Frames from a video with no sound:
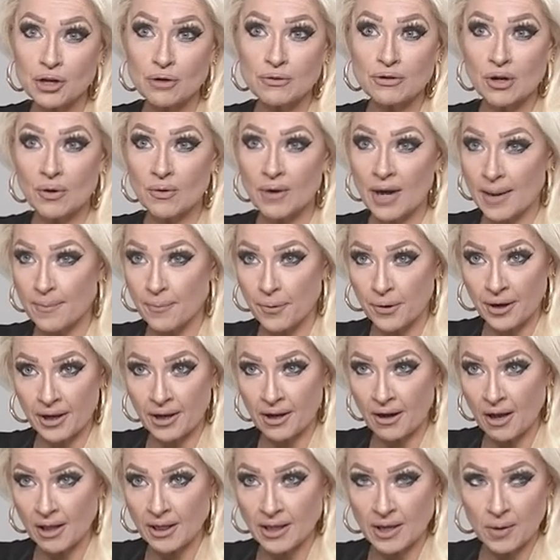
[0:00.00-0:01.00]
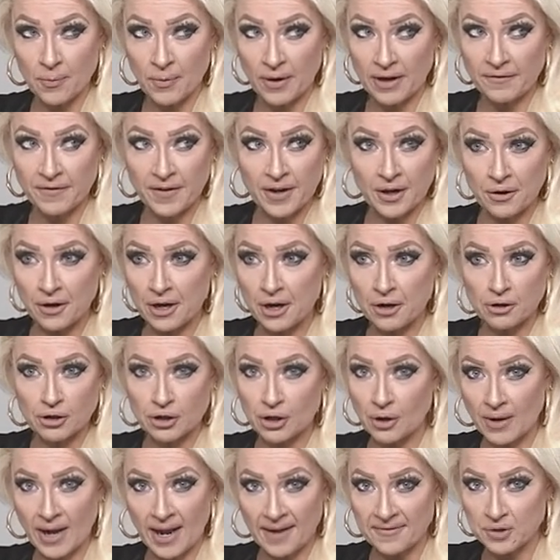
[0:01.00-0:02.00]
don't, I'm putting it on the ring finger here. You
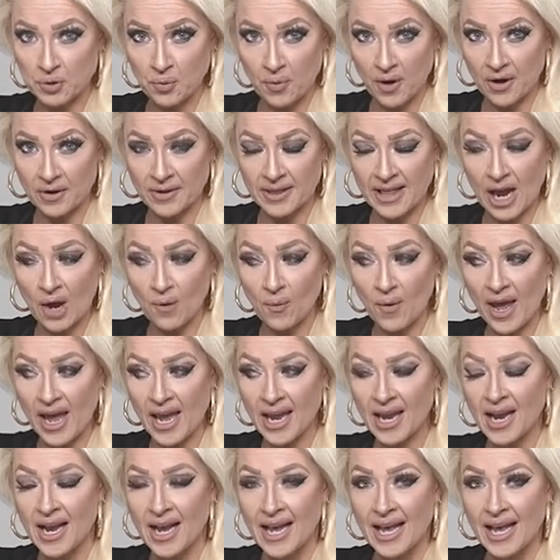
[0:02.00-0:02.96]
don't have to wear it that way.